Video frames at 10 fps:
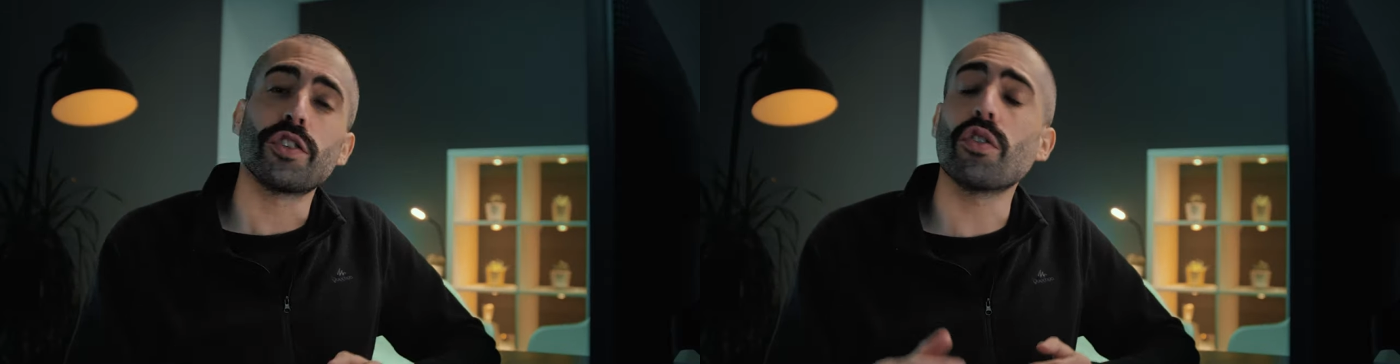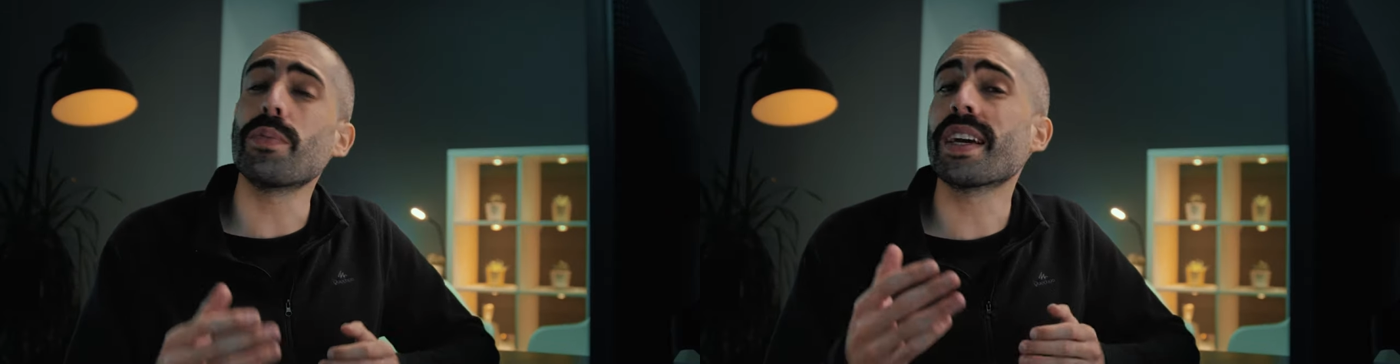
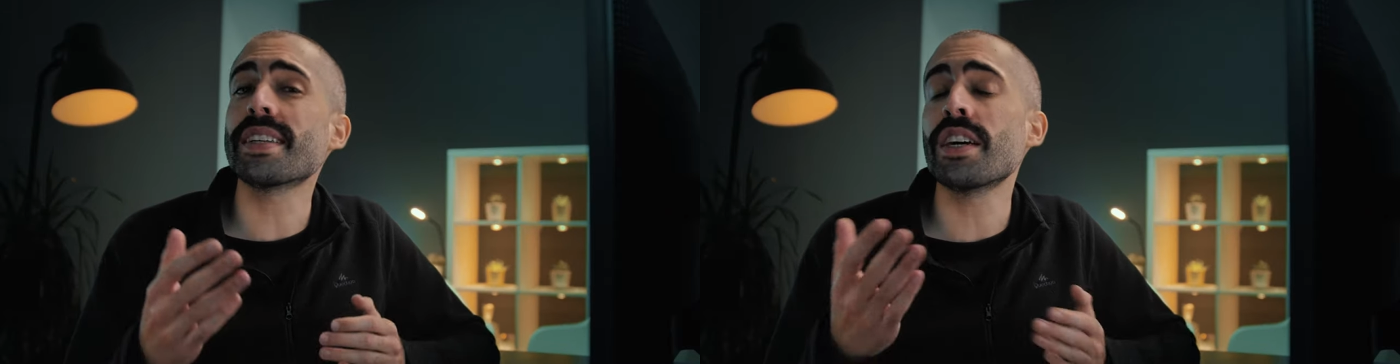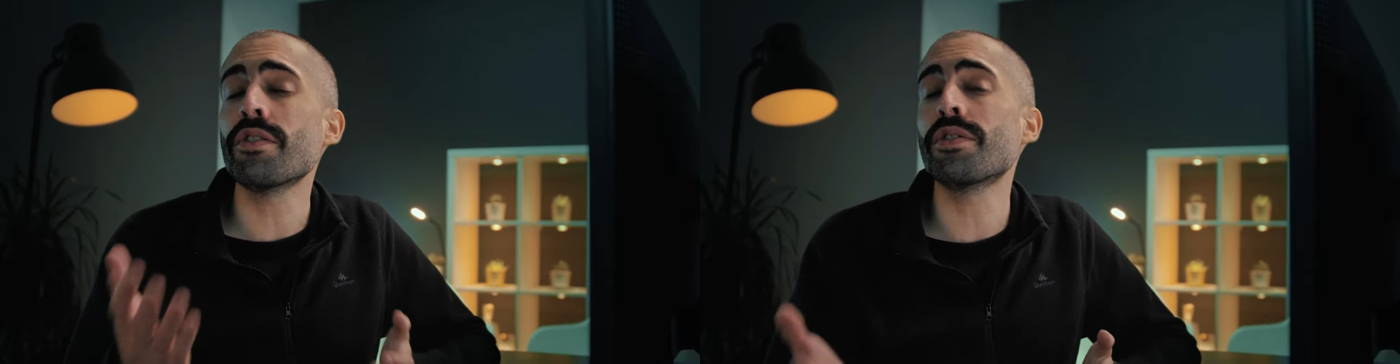So
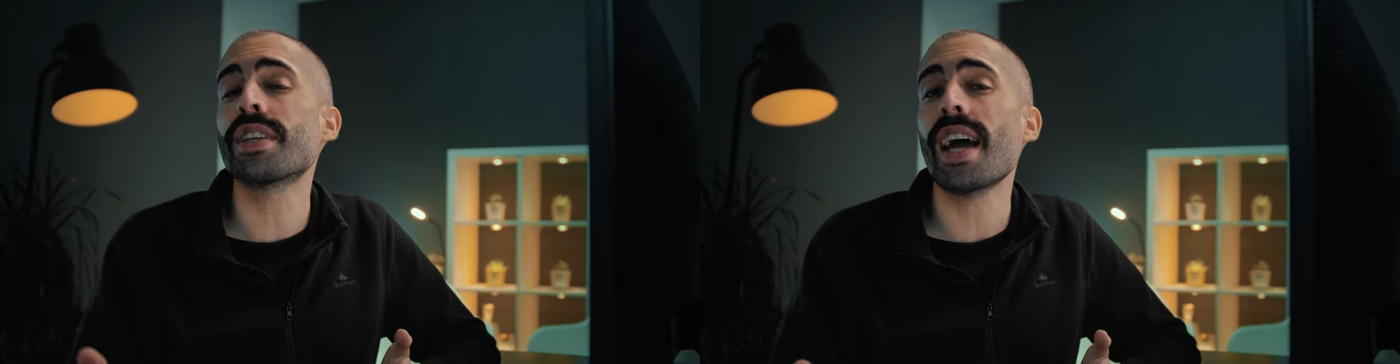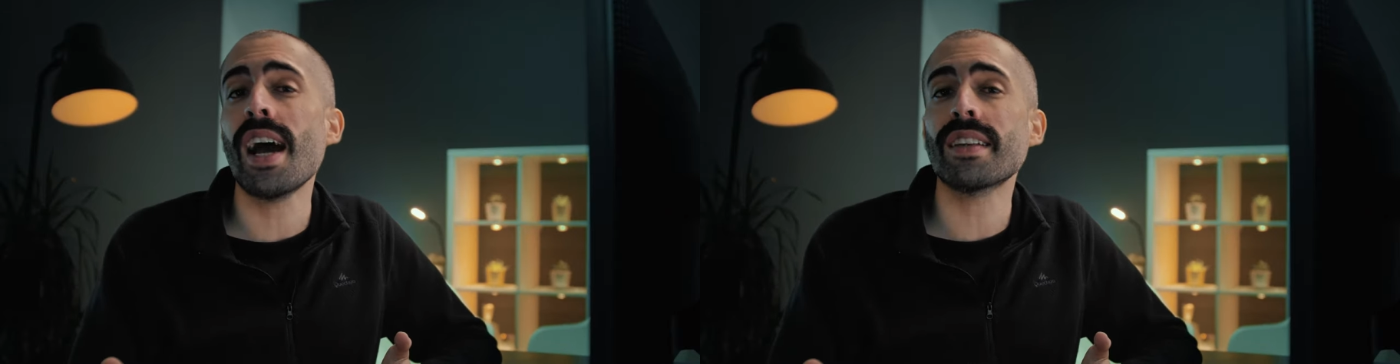because I
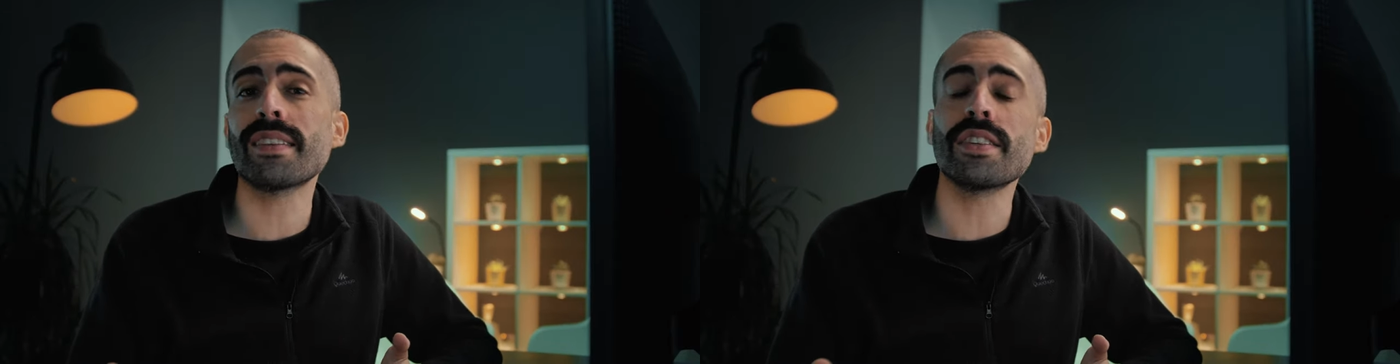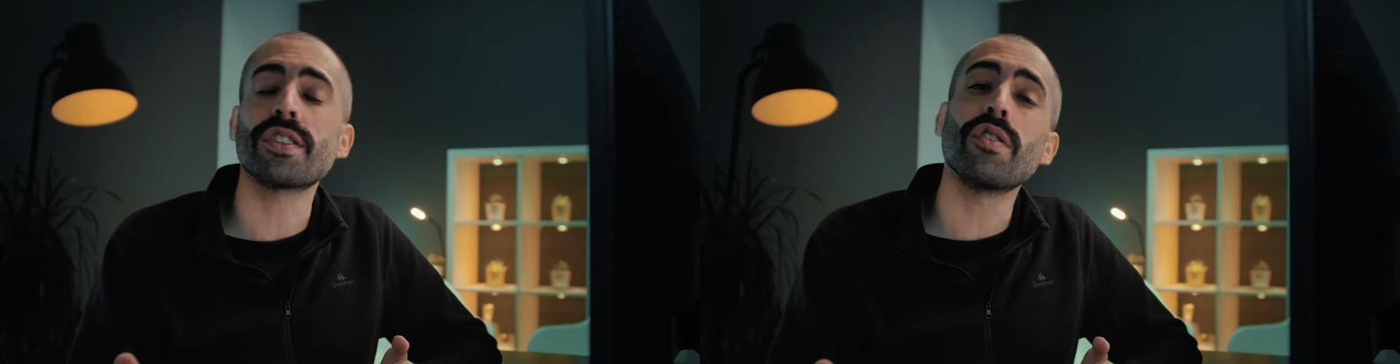use
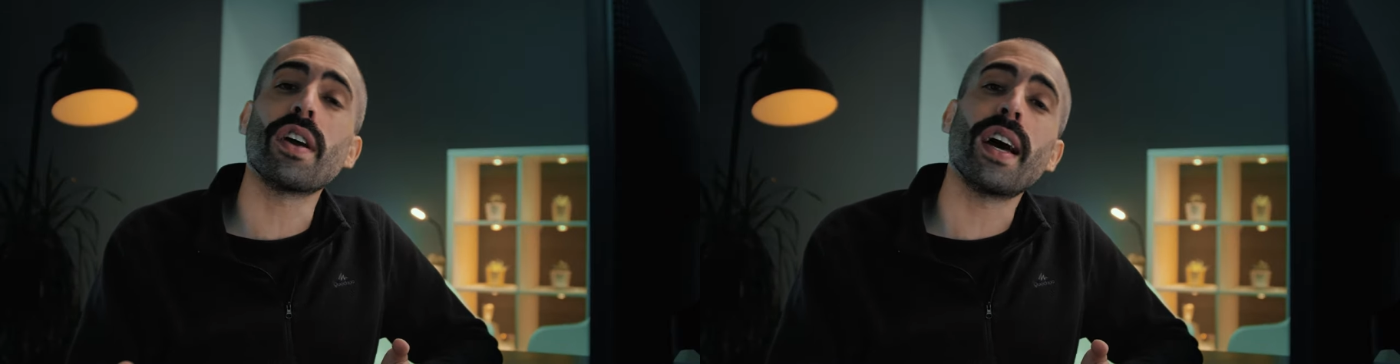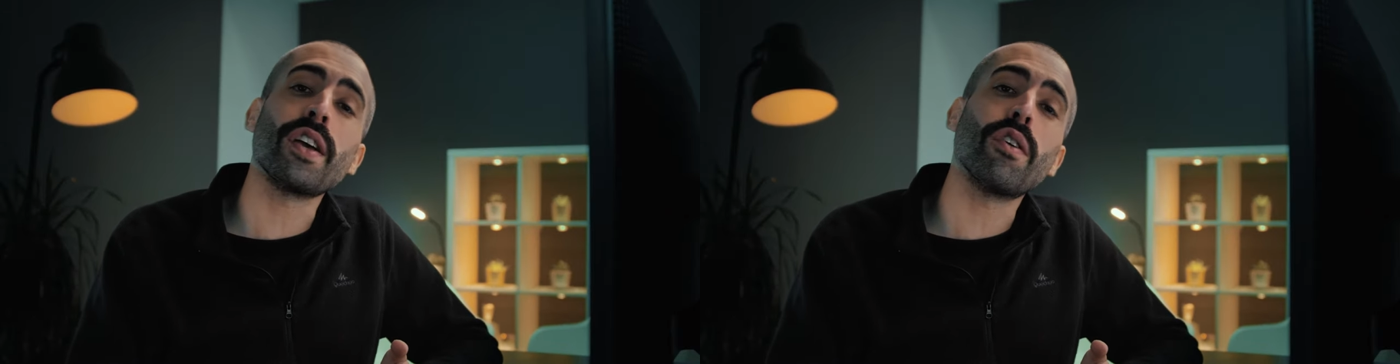
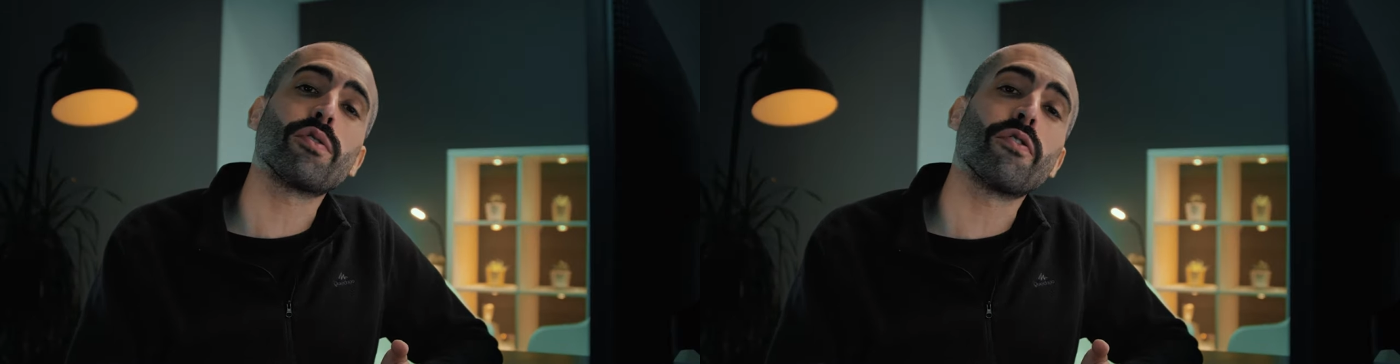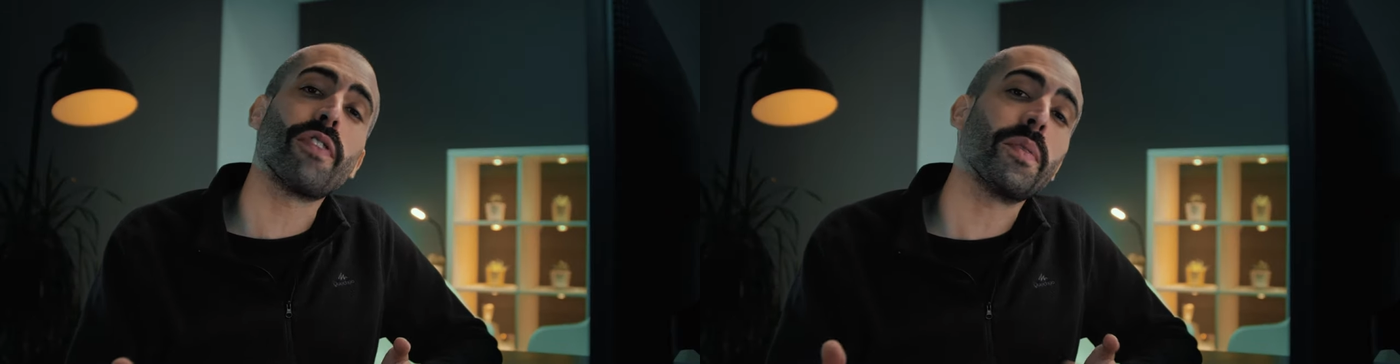artlist.io
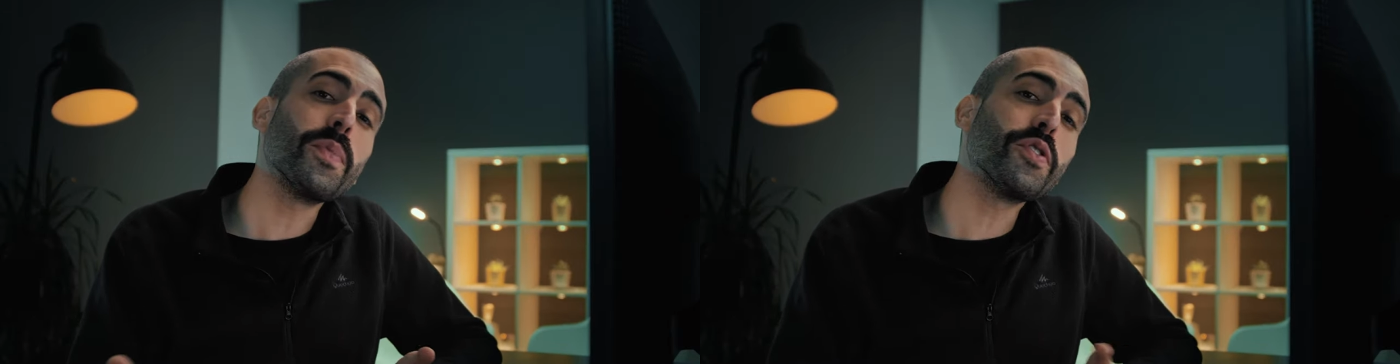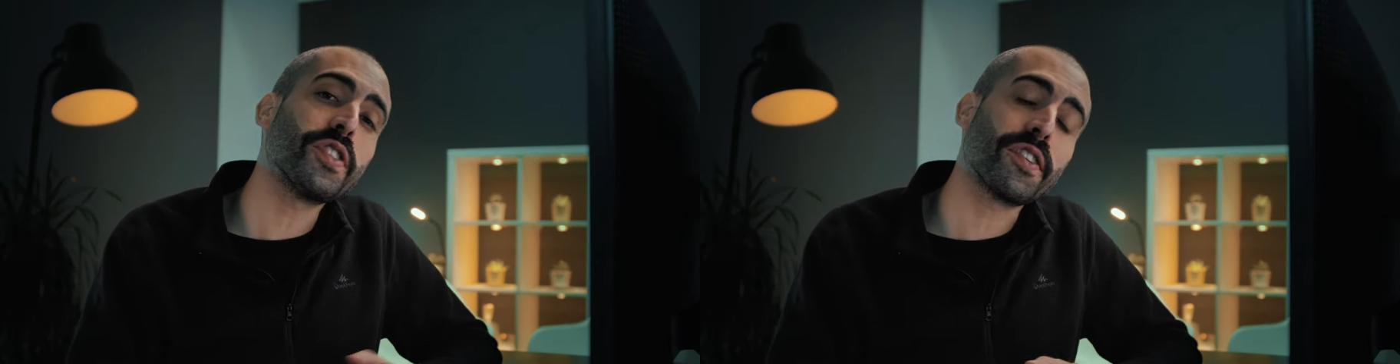to find
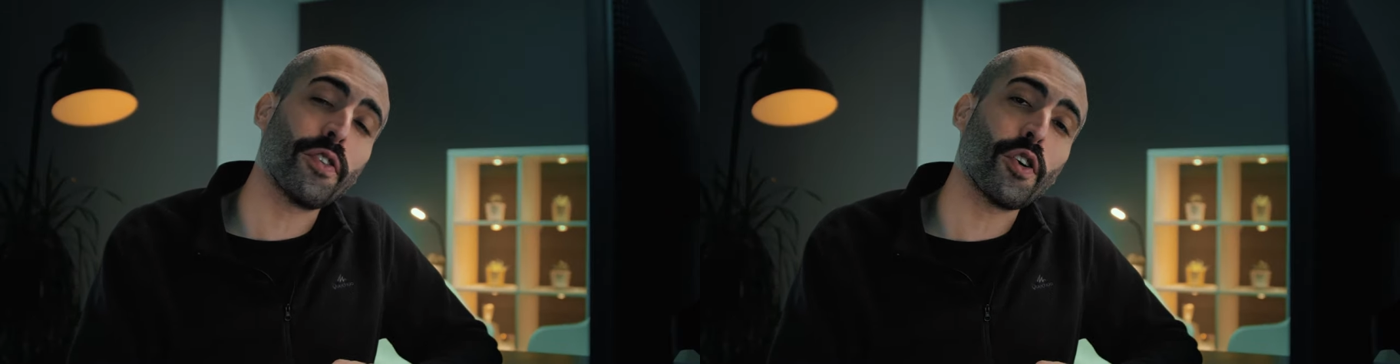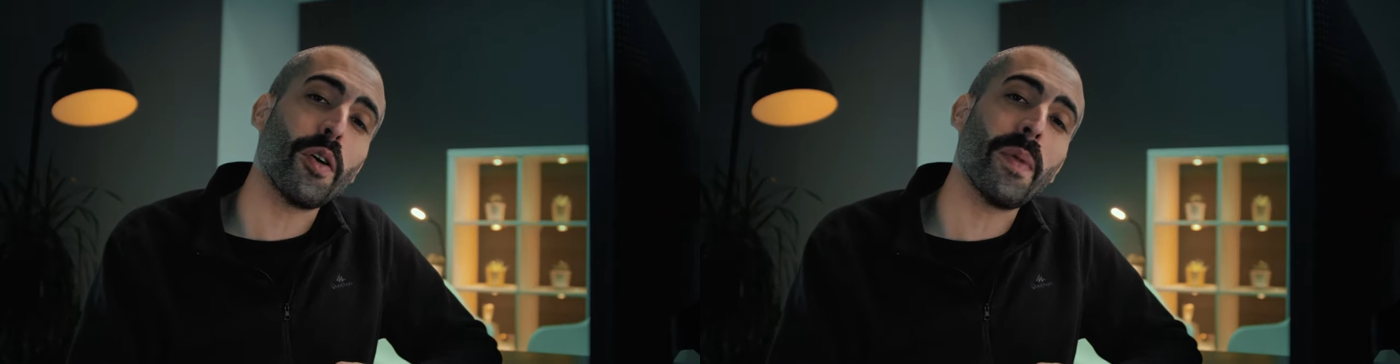music
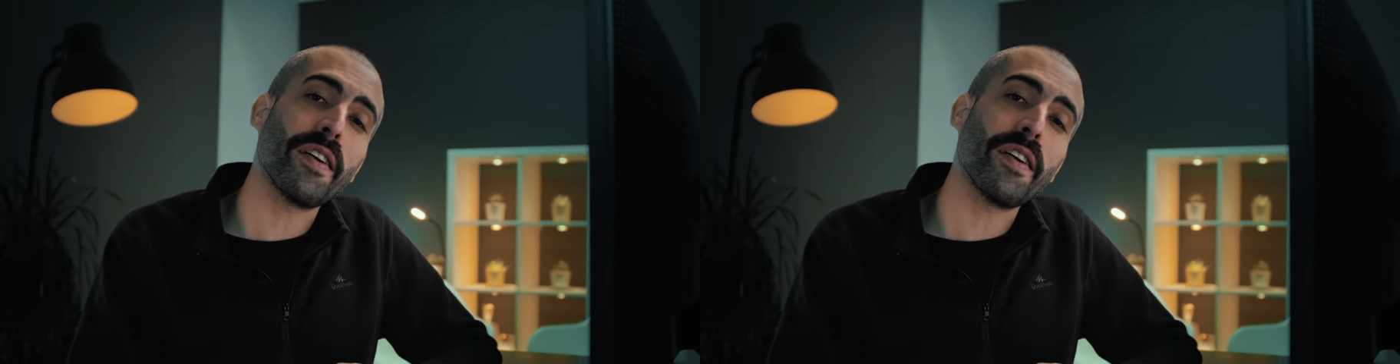for all